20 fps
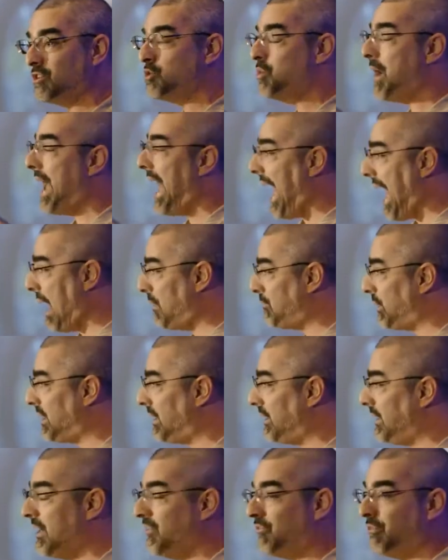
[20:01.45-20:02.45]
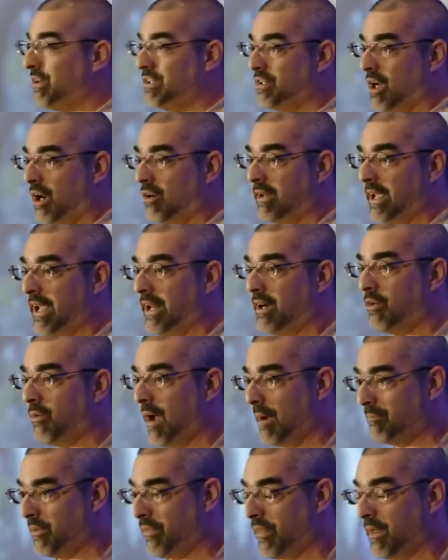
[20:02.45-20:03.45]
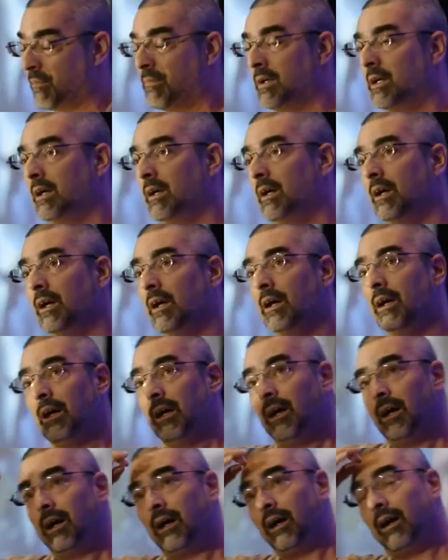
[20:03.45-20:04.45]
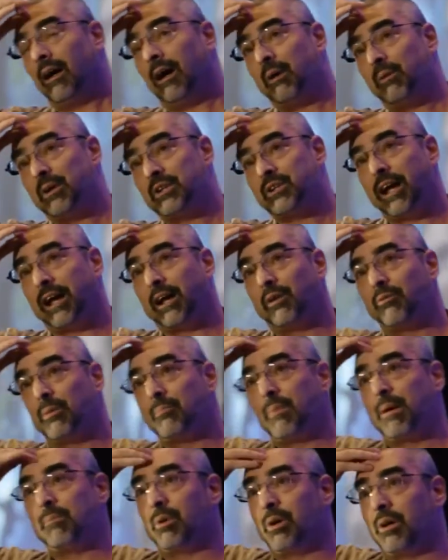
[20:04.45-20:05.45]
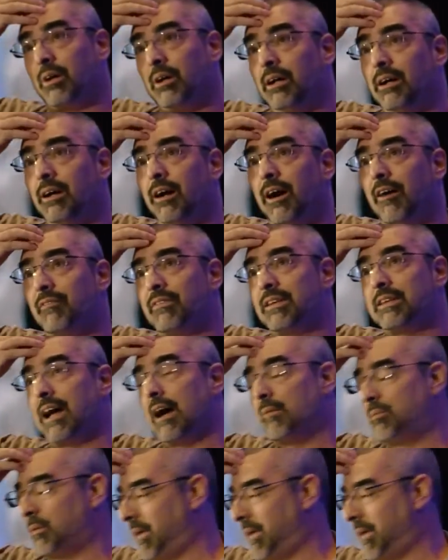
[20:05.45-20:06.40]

to happen if we don't interrupt them. I wish I could remember off the top